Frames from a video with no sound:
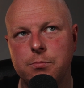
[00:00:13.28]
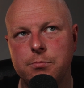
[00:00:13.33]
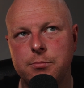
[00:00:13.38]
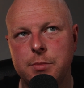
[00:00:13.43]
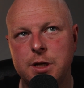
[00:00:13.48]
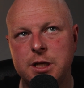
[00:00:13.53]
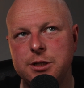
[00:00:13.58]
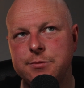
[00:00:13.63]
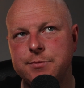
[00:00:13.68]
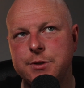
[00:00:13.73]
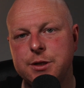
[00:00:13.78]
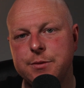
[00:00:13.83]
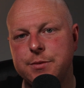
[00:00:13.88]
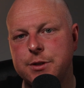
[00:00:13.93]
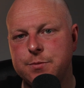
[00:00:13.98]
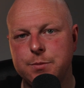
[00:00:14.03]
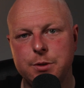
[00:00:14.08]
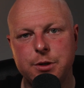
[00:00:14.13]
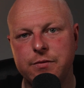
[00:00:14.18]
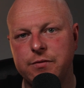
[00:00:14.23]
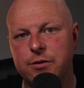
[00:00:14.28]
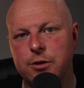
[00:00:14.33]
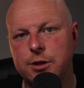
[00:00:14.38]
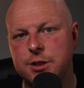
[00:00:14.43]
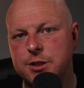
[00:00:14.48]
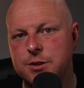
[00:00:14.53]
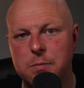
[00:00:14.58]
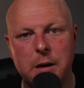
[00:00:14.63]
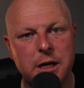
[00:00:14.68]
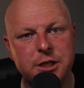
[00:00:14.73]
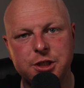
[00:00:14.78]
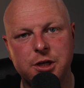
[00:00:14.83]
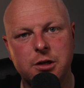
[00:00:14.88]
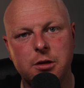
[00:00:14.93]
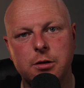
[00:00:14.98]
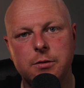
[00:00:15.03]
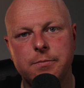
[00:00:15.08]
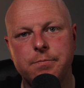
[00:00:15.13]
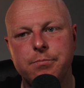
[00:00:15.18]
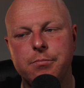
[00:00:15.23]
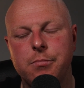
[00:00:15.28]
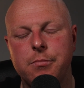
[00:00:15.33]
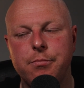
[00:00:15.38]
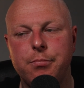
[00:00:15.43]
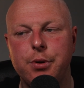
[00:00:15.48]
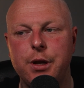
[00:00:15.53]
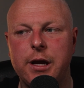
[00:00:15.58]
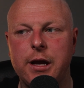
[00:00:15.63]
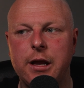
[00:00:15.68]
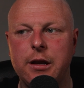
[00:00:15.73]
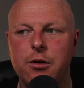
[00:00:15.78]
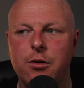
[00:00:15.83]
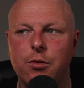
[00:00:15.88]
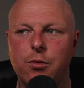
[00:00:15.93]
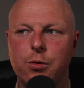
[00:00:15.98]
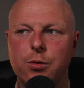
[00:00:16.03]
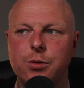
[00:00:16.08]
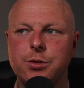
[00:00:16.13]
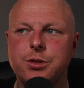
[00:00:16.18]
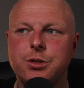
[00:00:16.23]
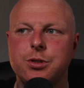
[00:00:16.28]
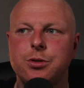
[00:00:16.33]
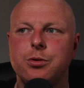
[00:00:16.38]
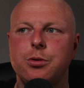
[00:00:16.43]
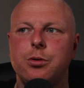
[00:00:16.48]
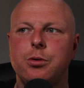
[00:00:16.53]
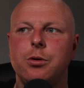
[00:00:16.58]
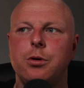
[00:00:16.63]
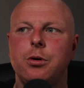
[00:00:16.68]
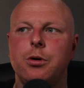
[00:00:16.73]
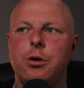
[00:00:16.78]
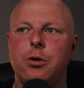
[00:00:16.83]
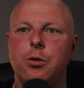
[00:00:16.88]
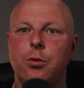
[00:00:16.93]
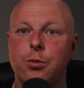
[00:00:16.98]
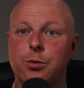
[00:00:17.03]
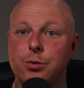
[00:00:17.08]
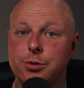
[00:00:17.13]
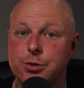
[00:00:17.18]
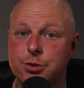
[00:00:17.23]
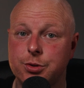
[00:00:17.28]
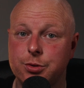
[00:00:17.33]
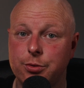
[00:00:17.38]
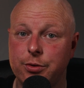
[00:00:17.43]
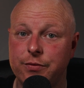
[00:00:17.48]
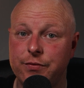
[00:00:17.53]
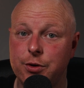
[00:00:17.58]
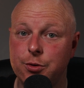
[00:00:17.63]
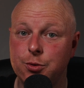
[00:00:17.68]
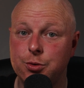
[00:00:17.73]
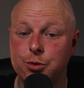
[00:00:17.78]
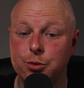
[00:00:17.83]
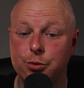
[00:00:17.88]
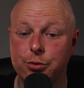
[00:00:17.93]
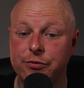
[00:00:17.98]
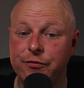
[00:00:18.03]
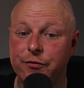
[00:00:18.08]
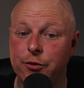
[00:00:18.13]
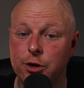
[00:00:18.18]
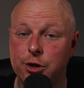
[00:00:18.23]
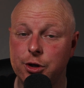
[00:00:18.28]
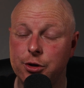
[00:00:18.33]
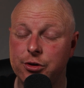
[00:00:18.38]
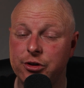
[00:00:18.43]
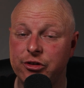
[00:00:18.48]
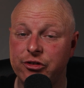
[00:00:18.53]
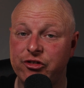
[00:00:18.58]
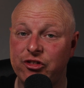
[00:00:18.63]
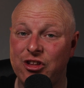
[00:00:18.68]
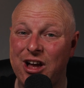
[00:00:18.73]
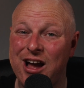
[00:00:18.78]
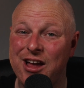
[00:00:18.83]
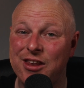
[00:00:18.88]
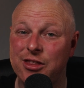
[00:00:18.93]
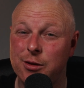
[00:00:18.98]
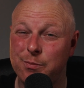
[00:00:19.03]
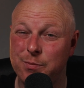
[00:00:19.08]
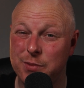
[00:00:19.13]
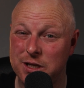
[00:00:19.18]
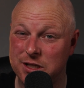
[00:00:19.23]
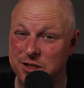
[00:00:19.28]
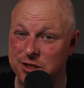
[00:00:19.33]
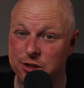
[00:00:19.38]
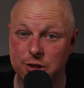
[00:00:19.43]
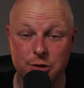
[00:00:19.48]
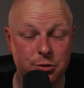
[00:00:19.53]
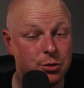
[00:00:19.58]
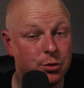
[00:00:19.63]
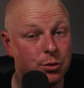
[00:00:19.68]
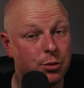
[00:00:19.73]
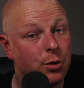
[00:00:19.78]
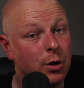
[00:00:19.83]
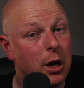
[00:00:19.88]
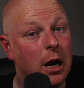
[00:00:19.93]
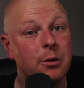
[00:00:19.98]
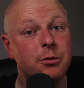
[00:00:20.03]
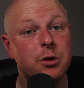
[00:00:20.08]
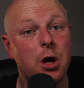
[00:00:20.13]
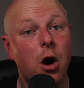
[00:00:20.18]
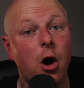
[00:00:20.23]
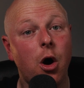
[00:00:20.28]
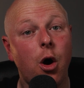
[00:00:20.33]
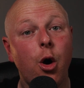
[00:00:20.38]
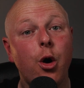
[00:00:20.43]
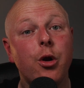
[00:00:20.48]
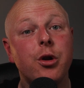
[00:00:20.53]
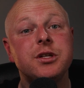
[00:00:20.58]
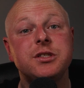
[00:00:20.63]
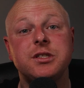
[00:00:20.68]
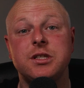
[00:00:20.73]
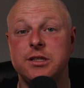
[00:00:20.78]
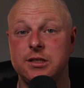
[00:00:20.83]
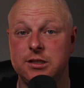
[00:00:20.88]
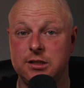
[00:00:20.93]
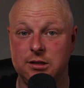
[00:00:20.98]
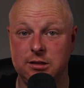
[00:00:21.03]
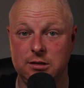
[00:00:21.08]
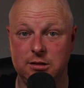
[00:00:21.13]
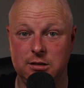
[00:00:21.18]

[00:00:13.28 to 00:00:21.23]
mediumship is beautiful, it's magical, but it can also, if you don't fully understand the beast and you don't know how to harness it,